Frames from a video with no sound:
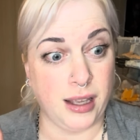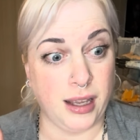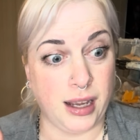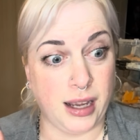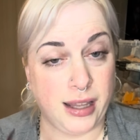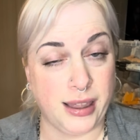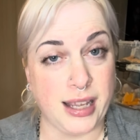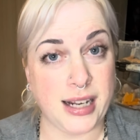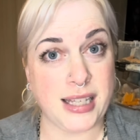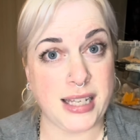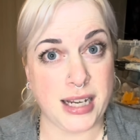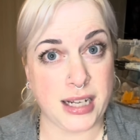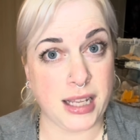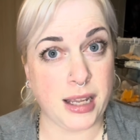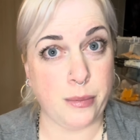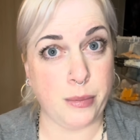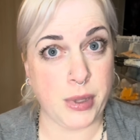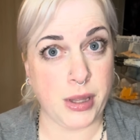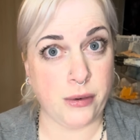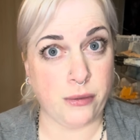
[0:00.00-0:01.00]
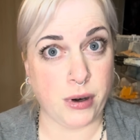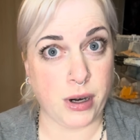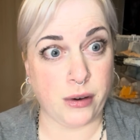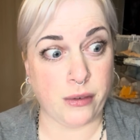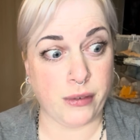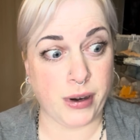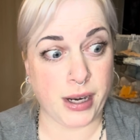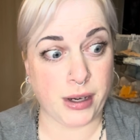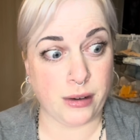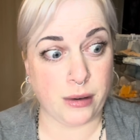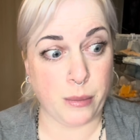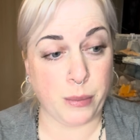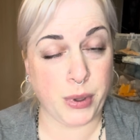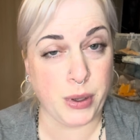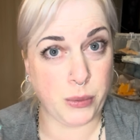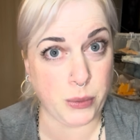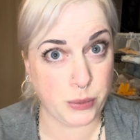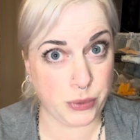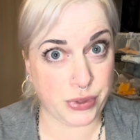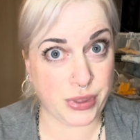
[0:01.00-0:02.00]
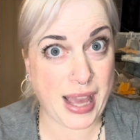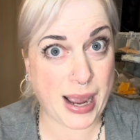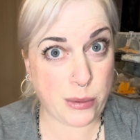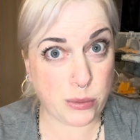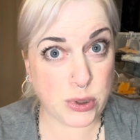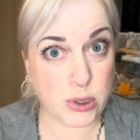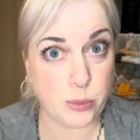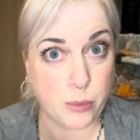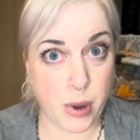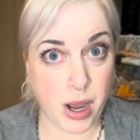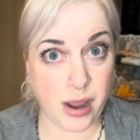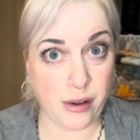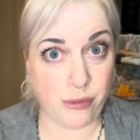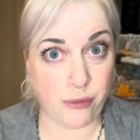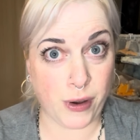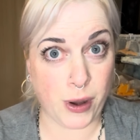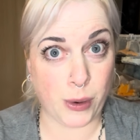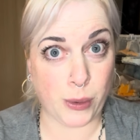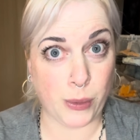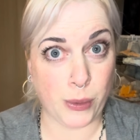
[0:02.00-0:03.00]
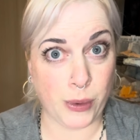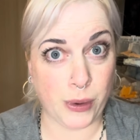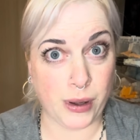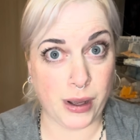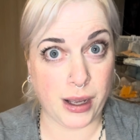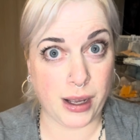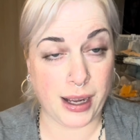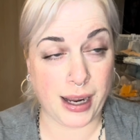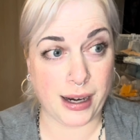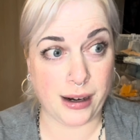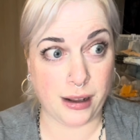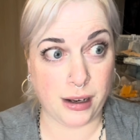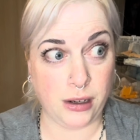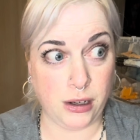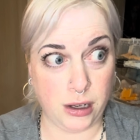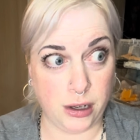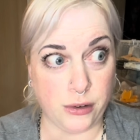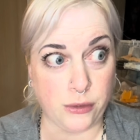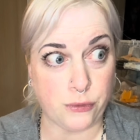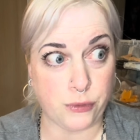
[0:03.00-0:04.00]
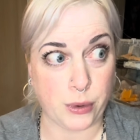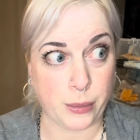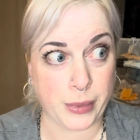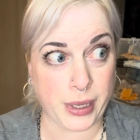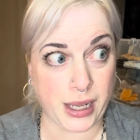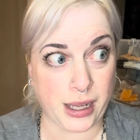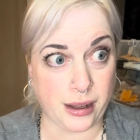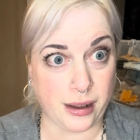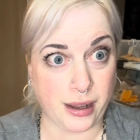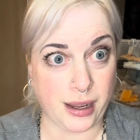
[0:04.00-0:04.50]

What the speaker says: And that did give me the runaround, but that was my fault, and I learned from it.